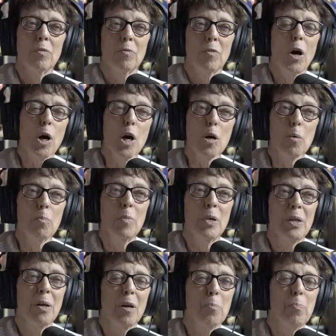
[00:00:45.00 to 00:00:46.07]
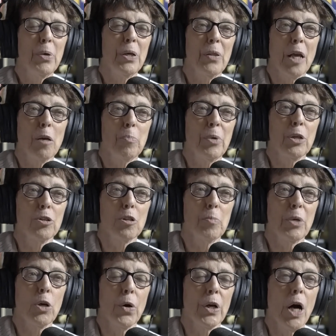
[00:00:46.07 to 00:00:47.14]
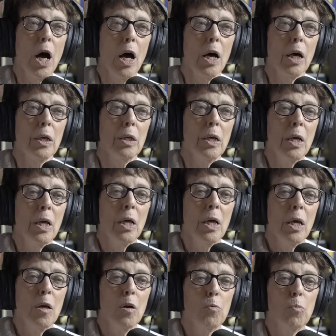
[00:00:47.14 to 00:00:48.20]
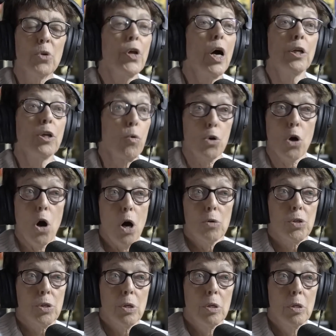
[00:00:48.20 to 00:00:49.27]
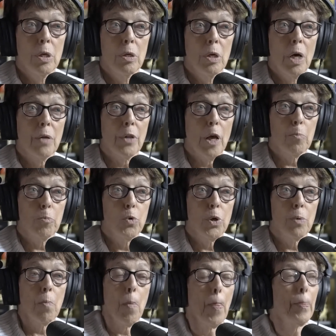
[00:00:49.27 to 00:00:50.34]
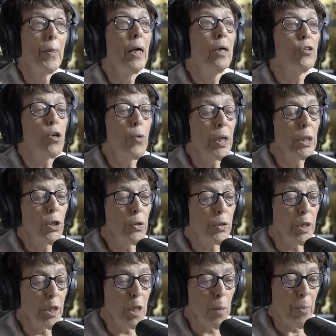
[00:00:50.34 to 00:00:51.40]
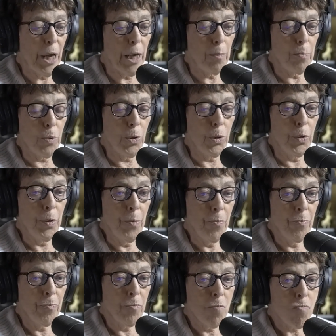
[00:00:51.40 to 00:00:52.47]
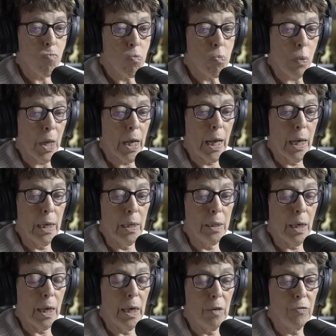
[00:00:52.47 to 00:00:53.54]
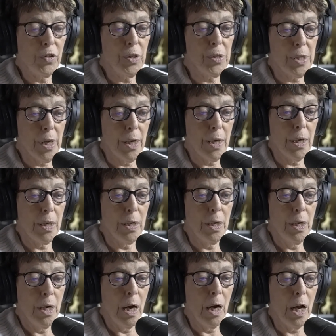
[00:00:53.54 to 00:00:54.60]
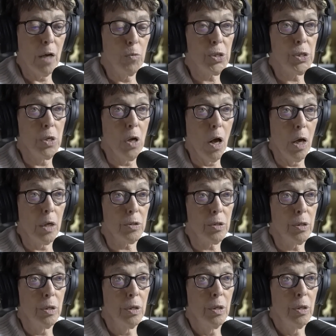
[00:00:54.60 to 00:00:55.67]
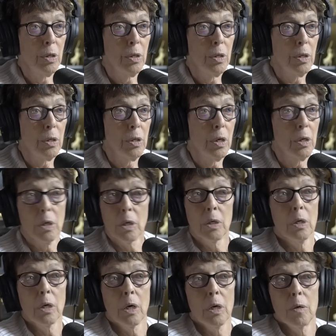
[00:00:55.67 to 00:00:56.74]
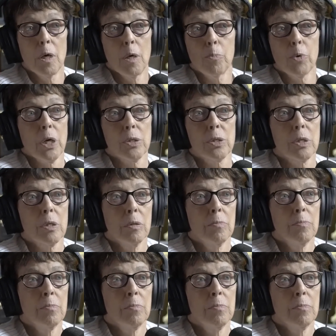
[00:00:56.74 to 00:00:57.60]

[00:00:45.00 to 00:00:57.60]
harm that appeared to be going on with unknown cause at that point. So I looked at the paper, and I have to say I was not uh, impressed.